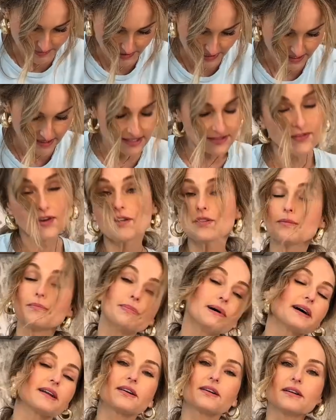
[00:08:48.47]
because of all the
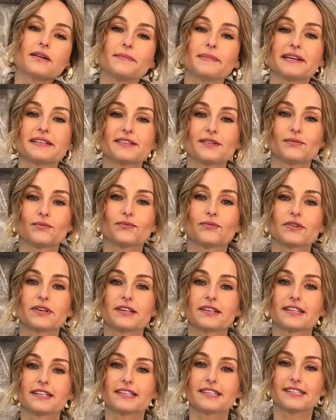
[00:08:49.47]
butter, it makes it
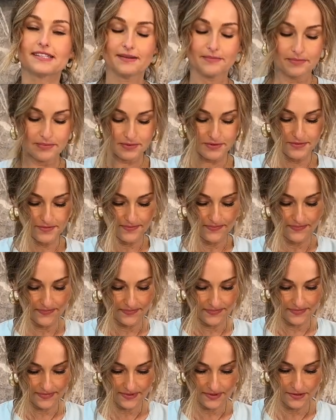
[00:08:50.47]
really simple
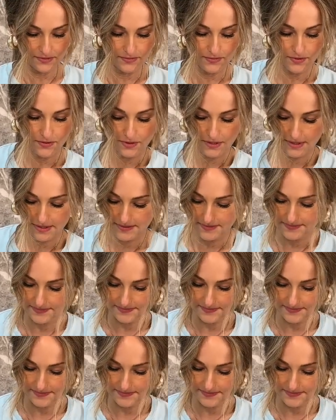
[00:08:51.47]
to roll it.